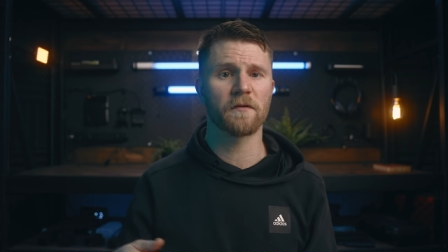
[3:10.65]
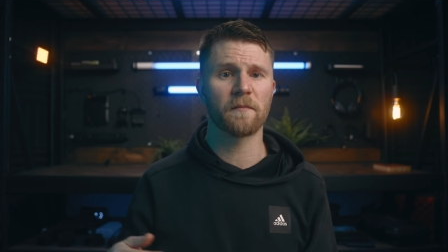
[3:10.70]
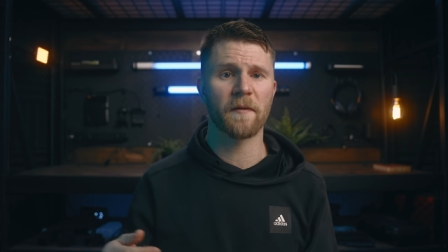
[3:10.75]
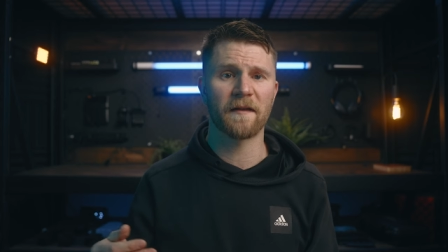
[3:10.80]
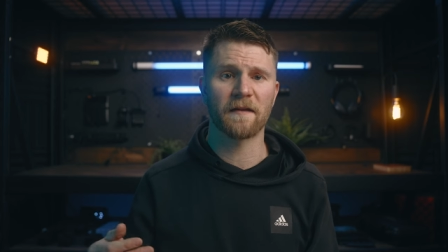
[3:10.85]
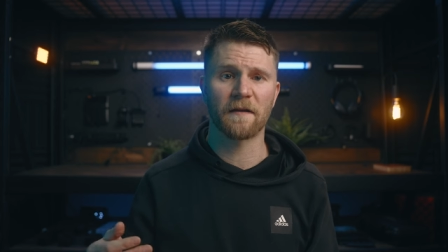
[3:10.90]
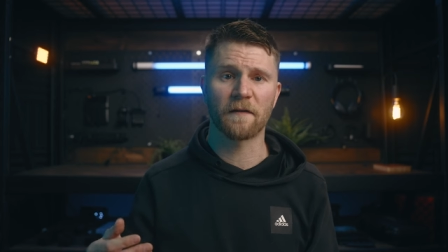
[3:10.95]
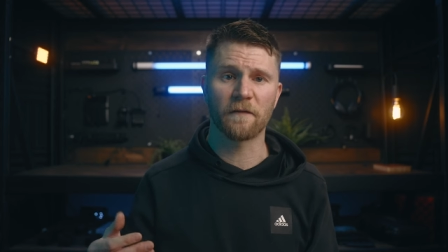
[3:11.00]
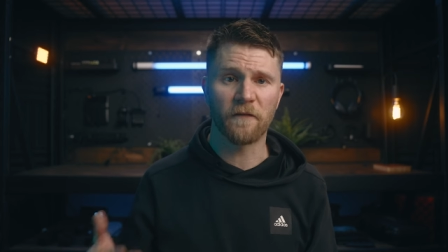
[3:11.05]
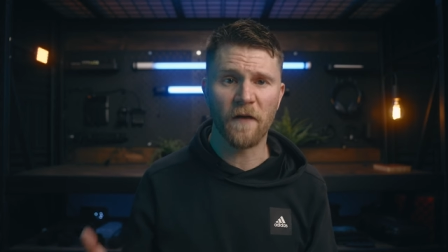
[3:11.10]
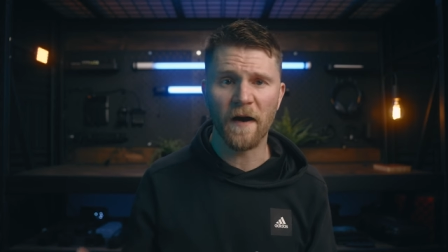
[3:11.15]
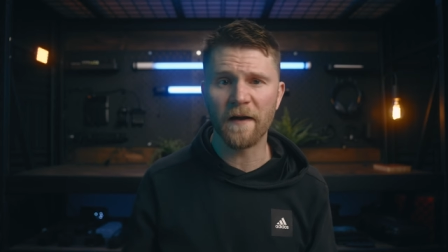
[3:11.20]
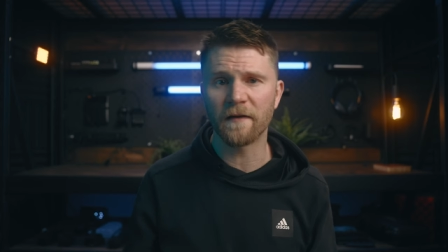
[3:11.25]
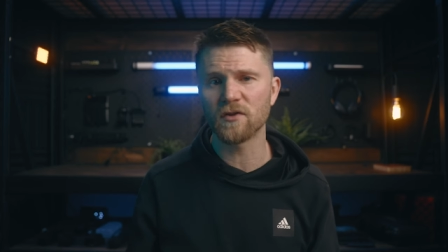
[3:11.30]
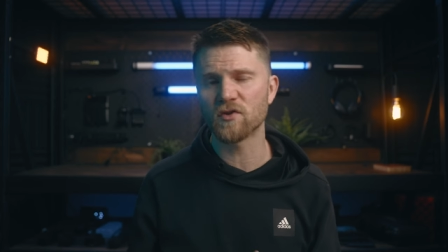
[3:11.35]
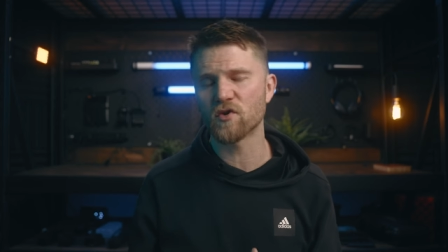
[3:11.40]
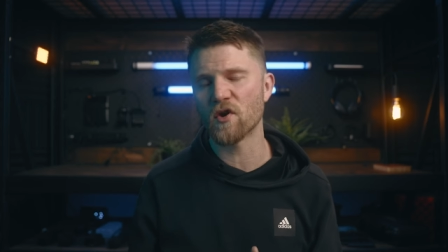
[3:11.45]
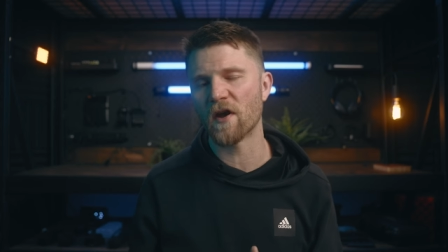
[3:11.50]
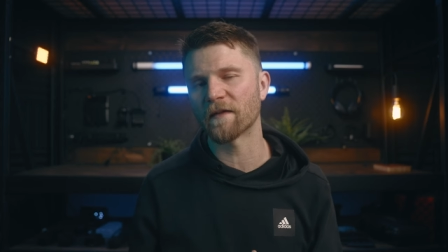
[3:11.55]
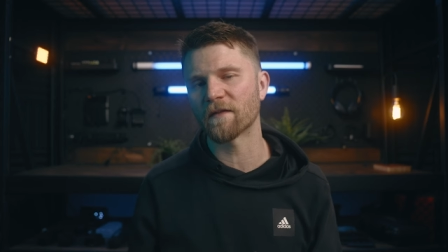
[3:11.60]
demanding
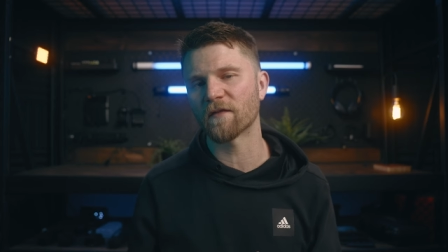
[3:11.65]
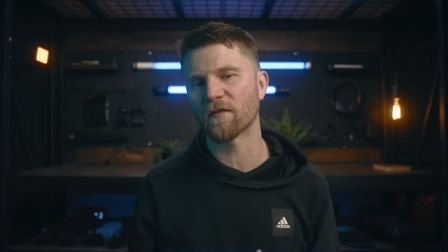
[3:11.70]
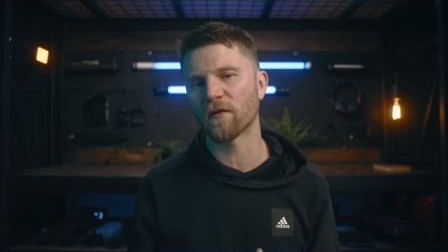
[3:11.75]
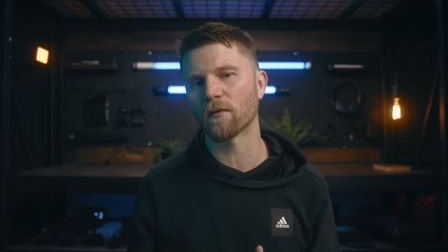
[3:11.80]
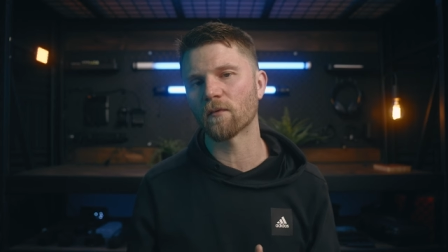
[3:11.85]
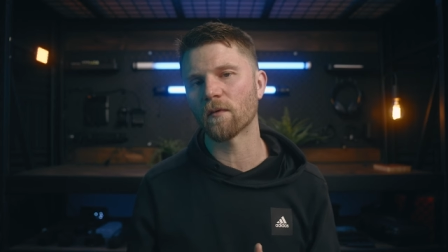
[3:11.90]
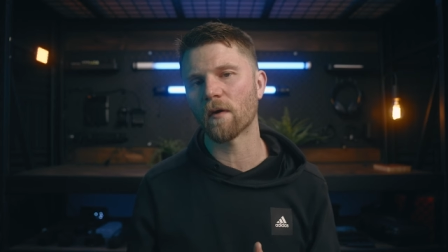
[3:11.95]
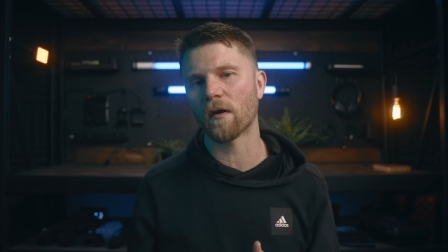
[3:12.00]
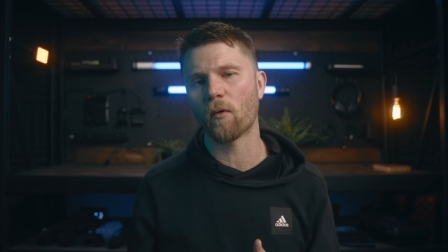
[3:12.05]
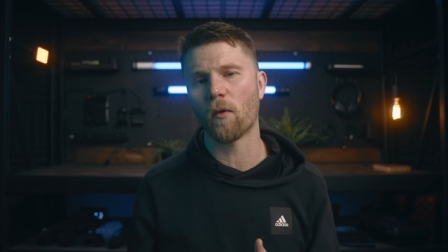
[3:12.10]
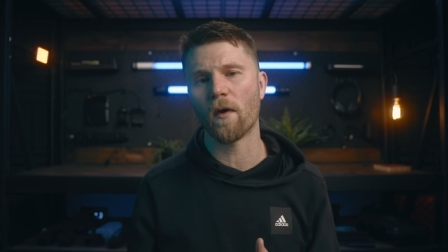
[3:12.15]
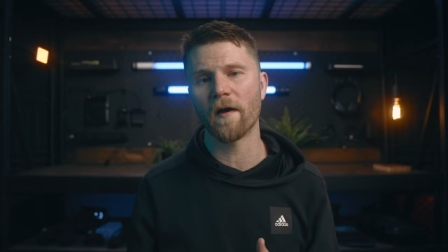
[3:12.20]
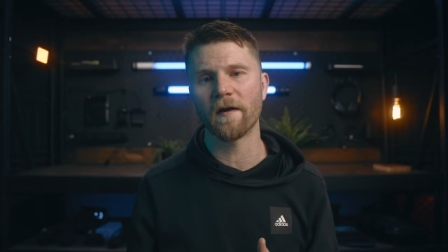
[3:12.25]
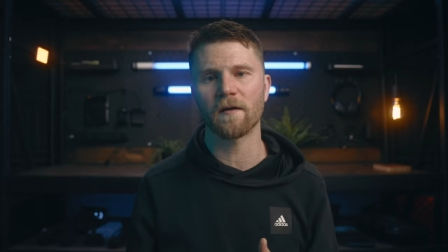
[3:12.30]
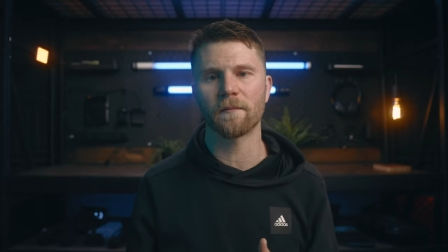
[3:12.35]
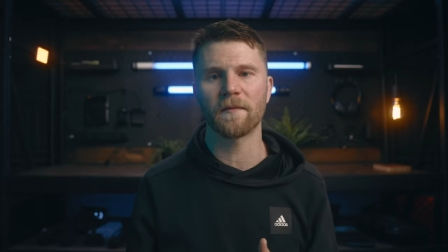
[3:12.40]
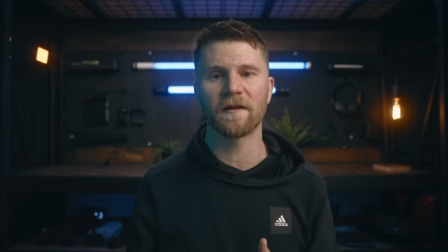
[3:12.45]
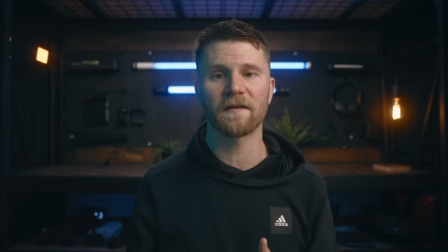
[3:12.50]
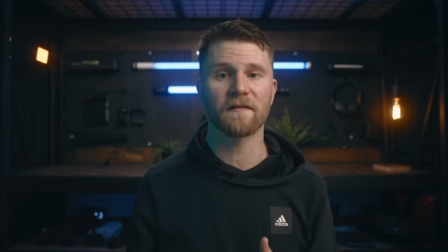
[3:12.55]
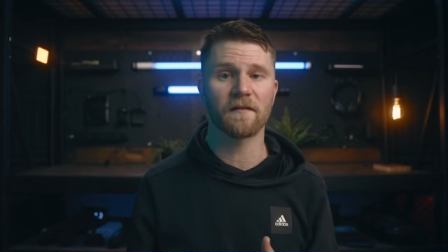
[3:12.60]
file transfer
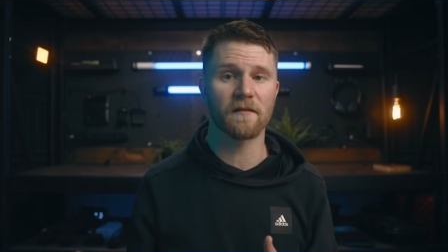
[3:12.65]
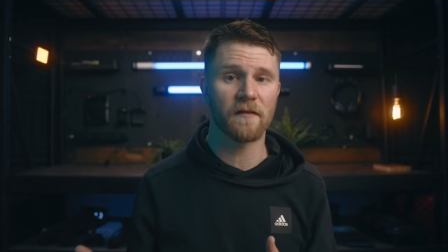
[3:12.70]
requirements